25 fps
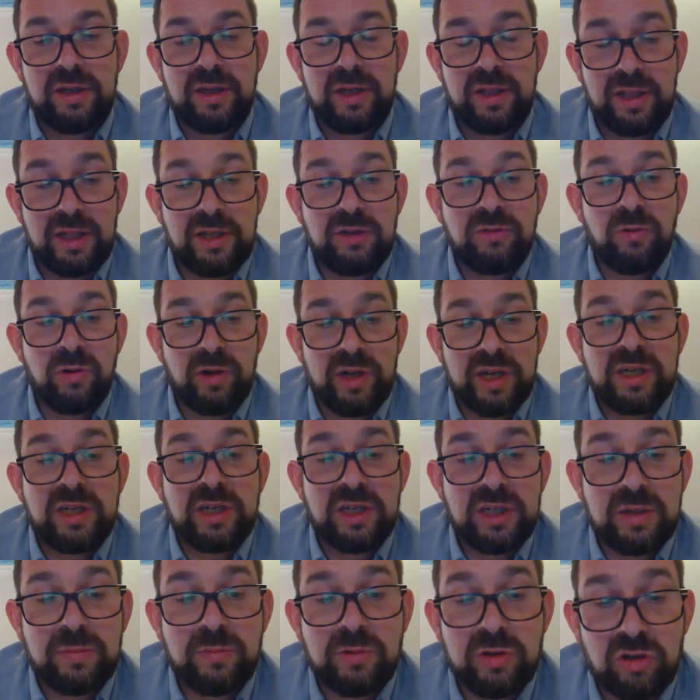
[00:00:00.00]
And these
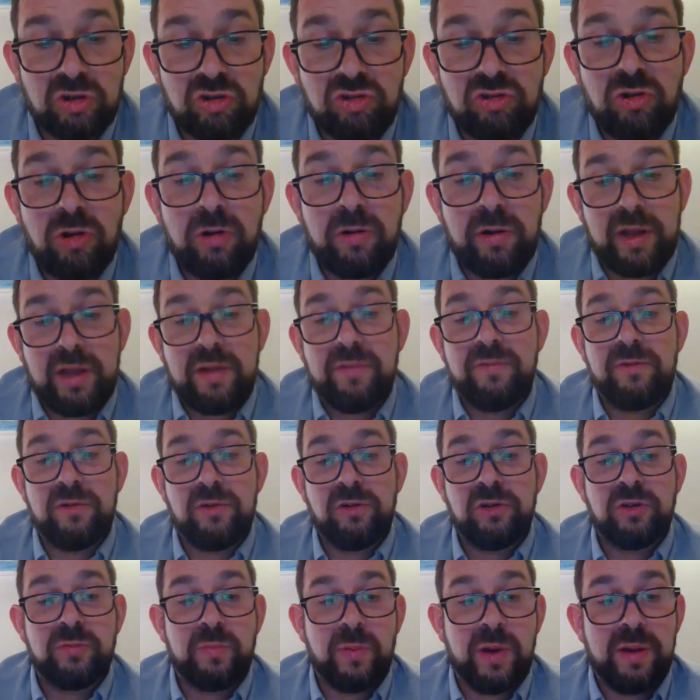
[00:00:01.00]
relationships are strongly
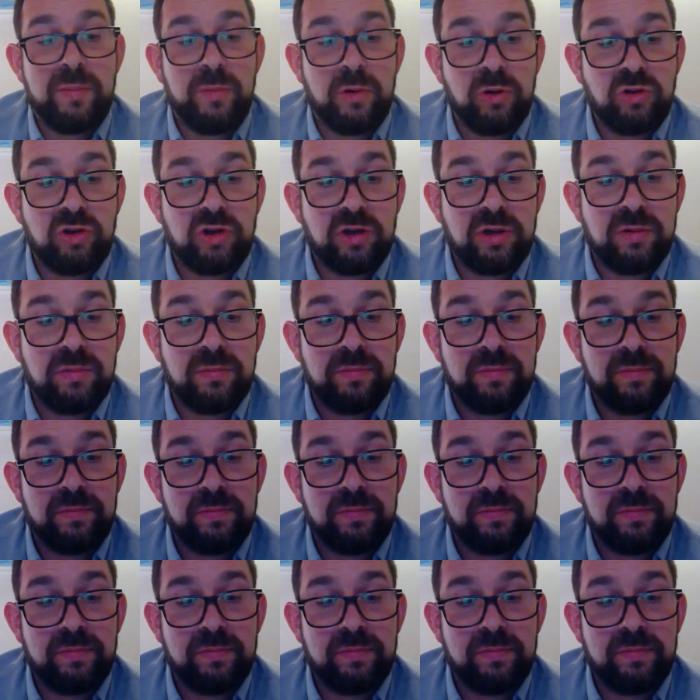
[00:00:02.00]
influenced by emotion.